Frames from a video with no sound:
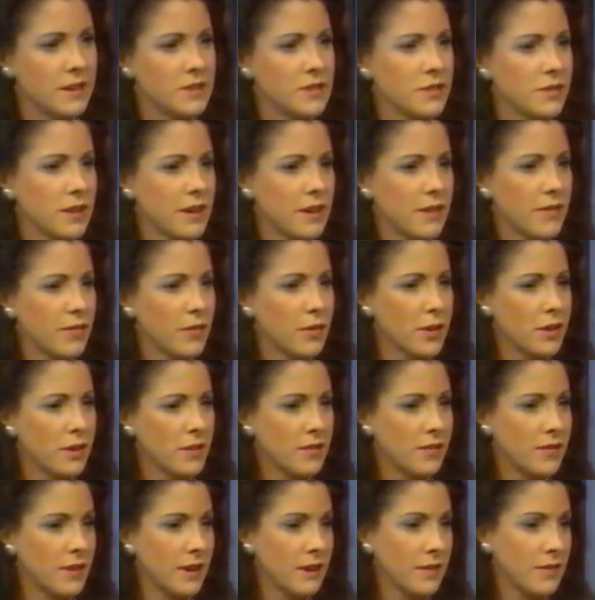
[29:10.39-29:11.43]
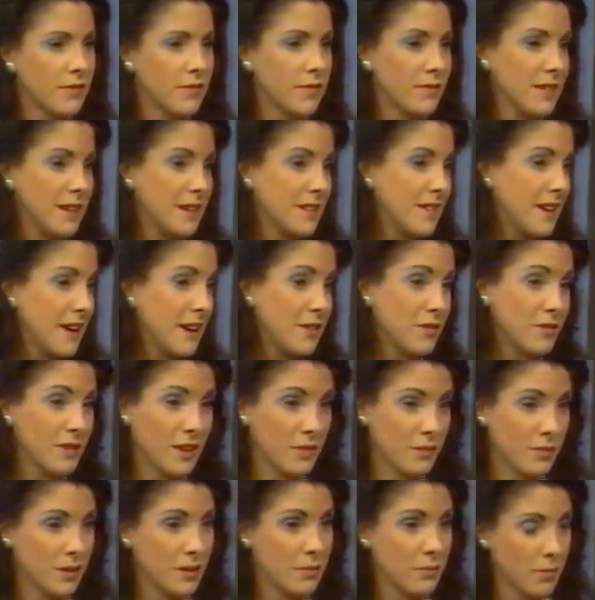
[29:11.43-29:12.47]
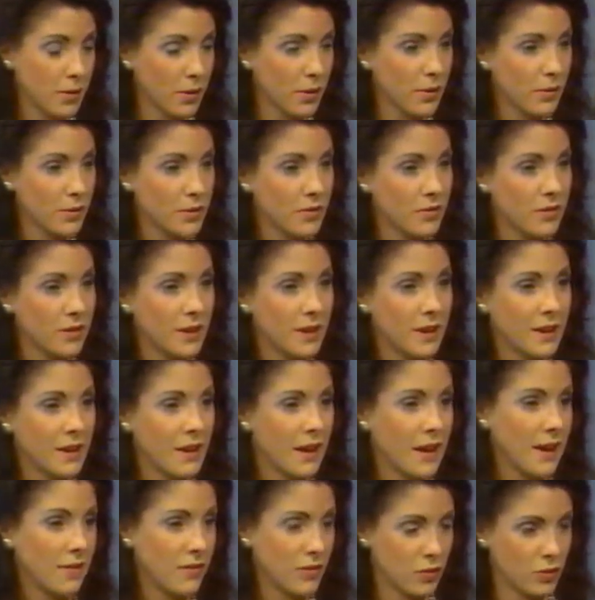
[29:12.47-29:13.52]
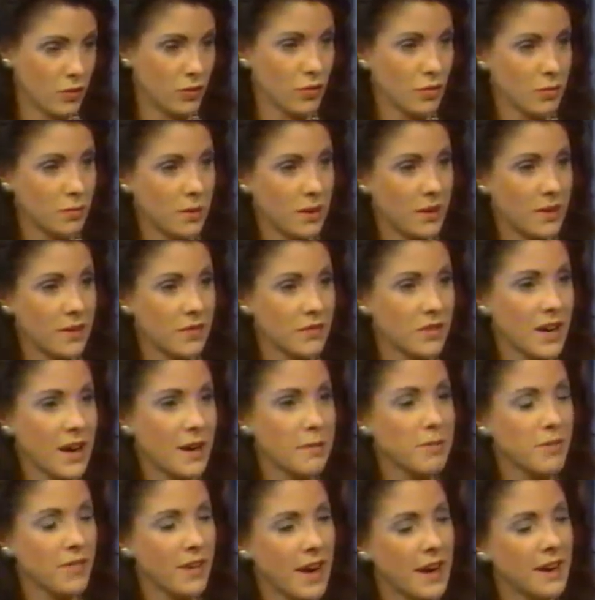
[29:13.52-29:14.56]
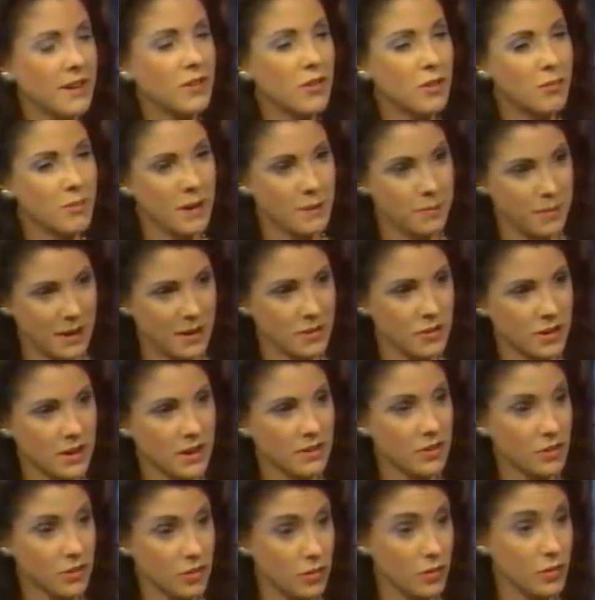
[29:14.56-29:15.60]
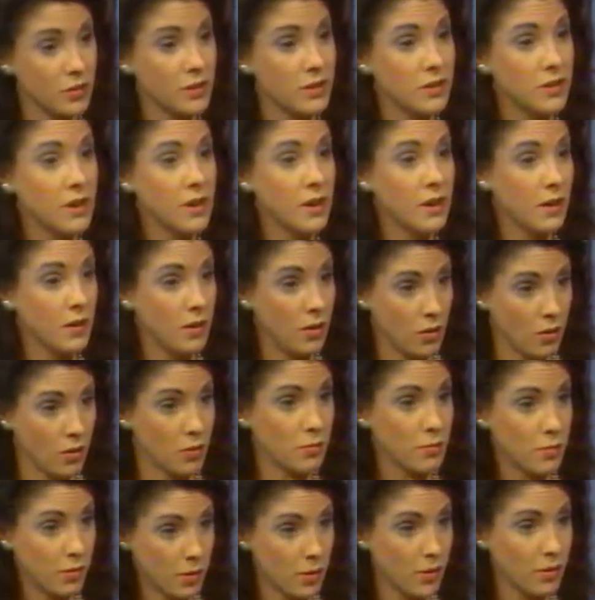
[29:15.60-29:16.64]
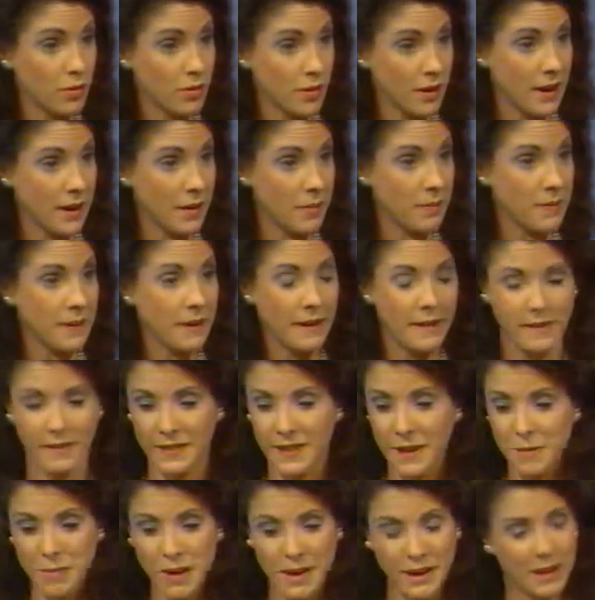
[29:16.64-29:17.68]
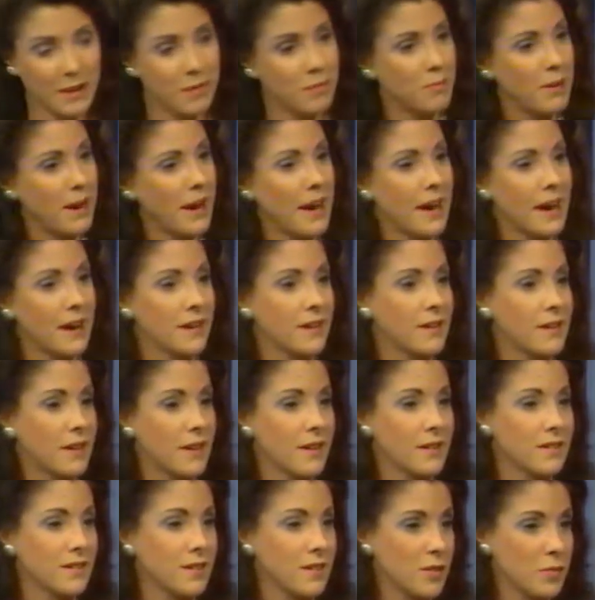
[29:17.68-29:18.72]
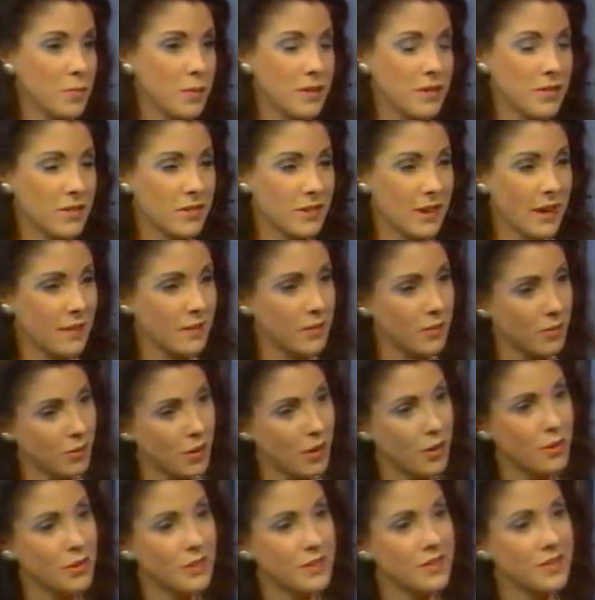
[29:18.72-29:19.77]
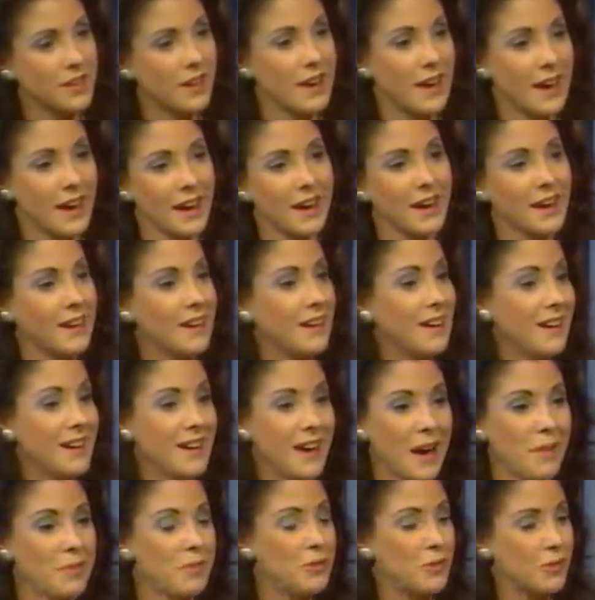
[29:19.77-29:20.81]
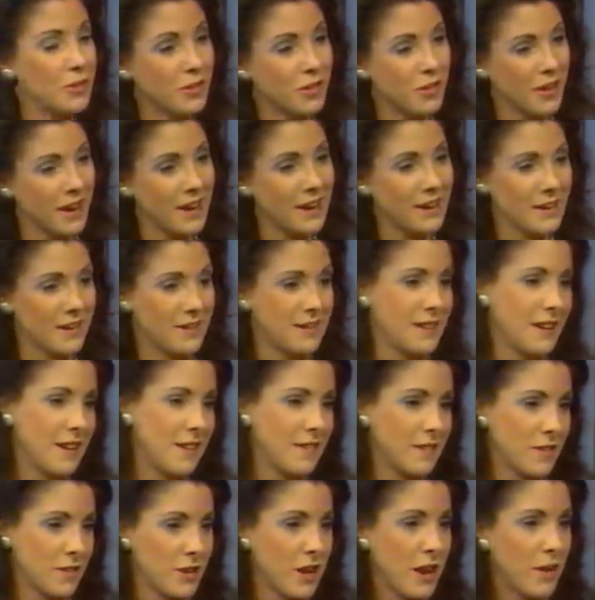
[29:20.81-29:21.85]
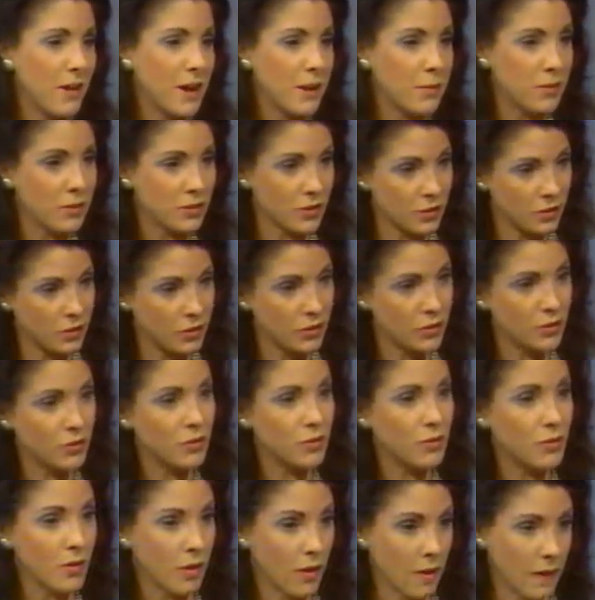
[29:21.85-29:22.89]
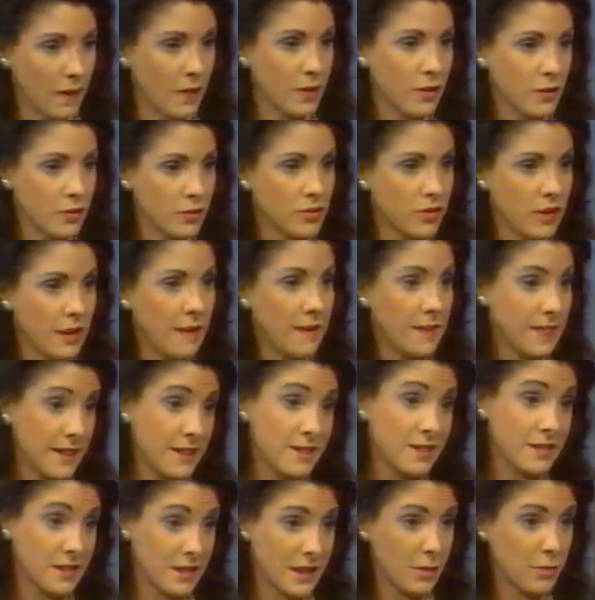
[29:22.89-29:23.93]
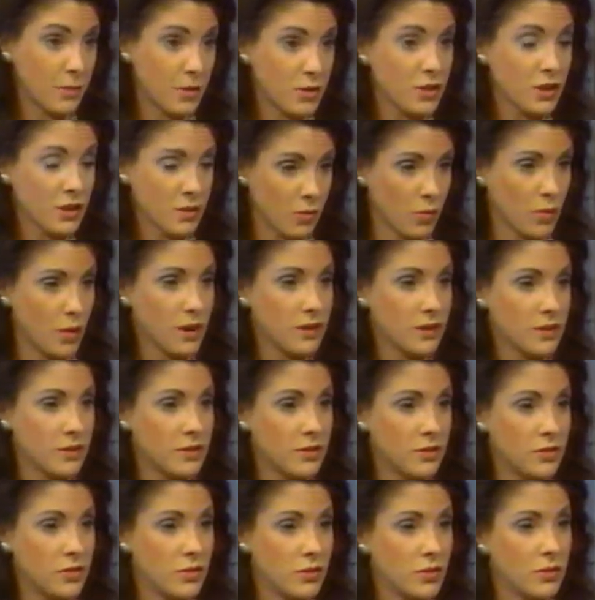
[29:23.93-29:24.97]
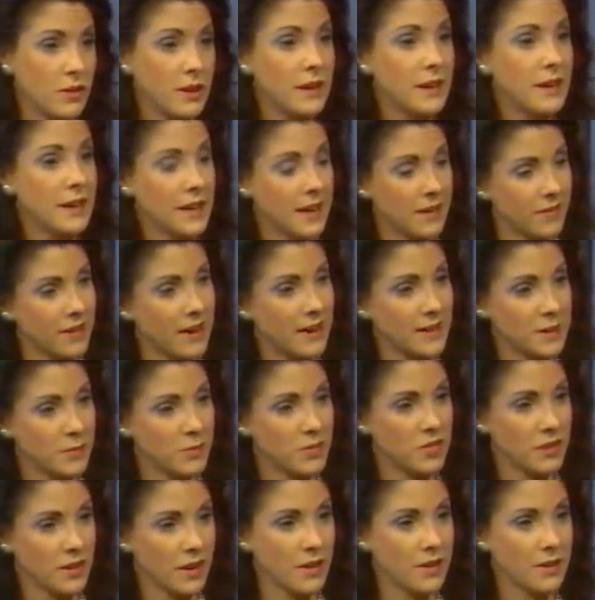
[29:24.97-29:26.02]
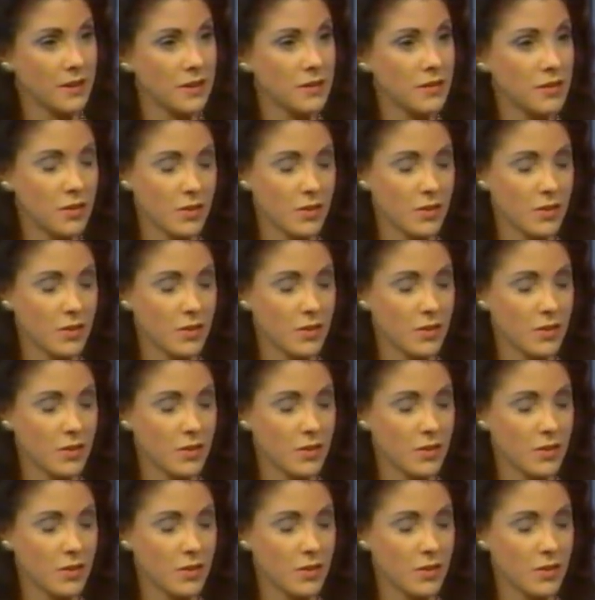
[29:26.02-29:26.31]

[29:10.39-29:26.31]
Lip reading: So therefore, if let's say I don't get reimbursed after a certain period of time, if I know my patient has a good home program, that they may come back 6 months down the road and say, hey, I'm doing great, and they're now able to do all those things that they originally wanted to do, and I've got them started.